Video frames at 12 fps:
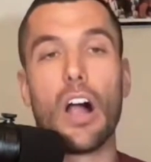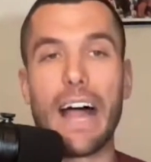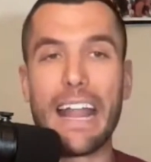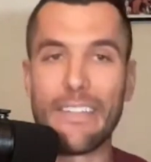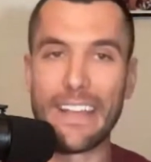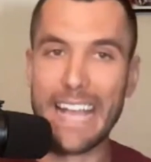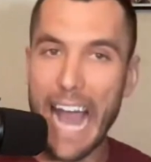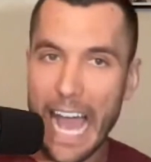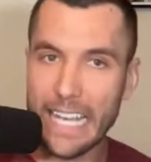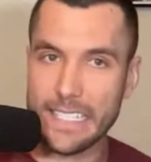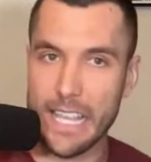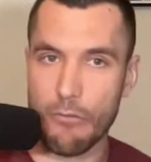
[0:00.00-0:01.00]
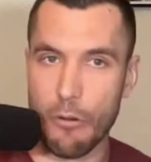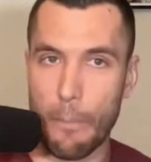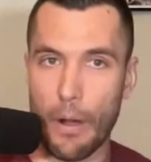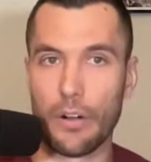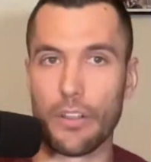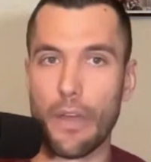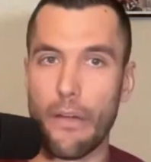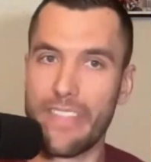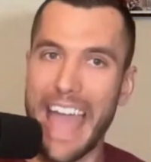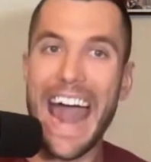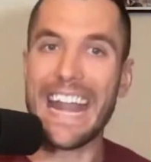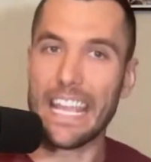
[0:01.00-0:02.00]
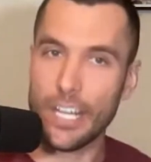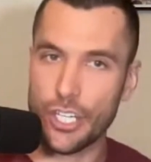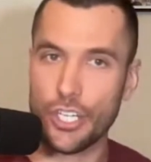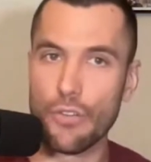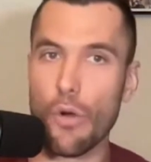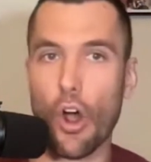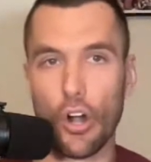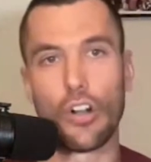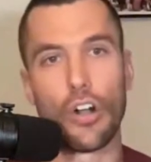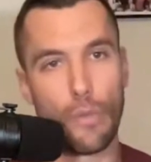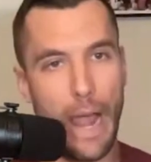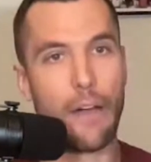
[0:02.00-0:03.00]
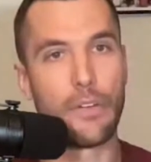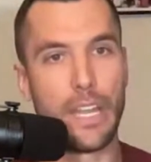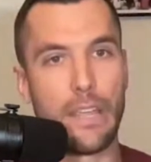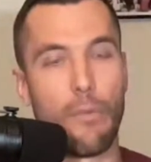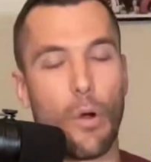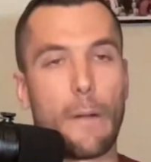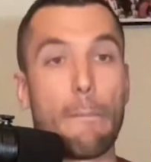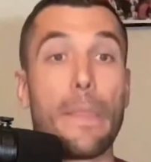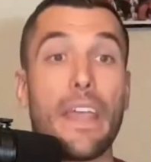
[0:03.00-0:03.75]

A lot of the guys that were part of that issue aren't around anymore.